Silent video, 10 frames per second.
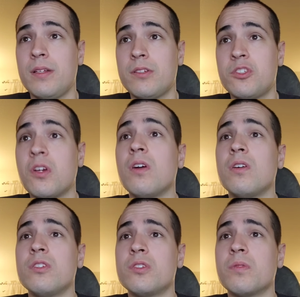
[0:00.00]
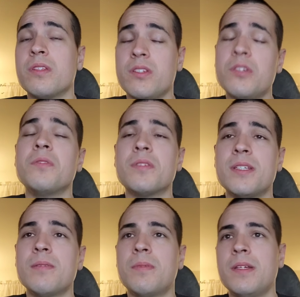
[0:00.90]
charge, or the 2
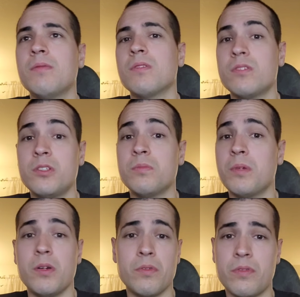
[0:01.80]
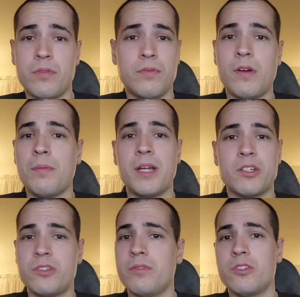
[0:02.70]
CP, where do both fallback,
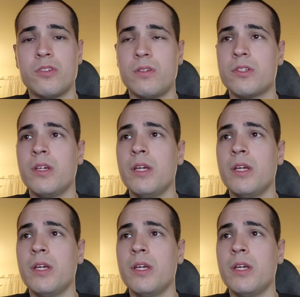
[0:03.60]
shoot, and charge.